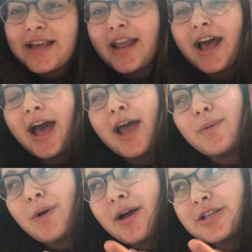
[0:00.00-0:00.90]
and I
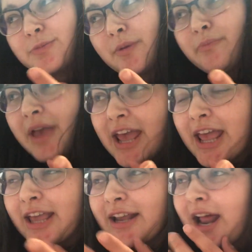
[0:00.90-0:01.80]
want to be
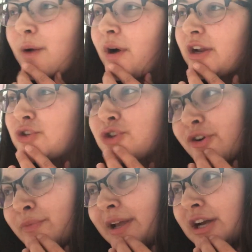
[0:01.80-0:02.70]
big, and I want to
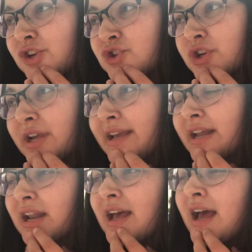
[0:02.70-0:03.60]
serve my country,
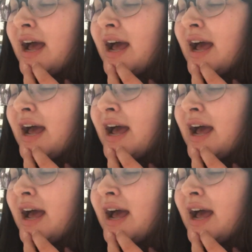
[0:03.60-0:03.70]
and